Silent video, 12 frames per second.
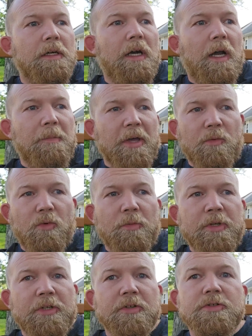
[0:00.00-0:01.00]
I met a
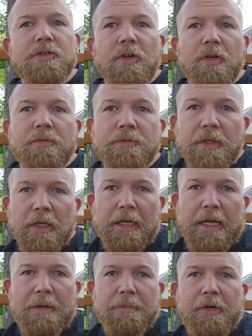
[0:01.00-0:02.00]
woman years ago, and I
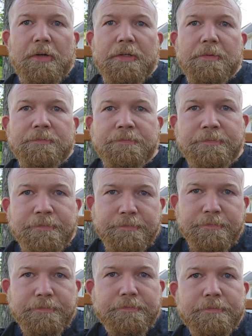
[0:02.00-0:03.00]
got married.
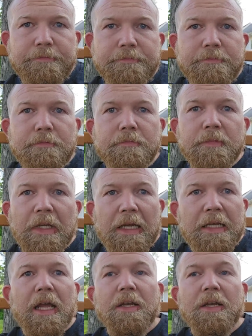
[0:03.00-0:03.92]
And I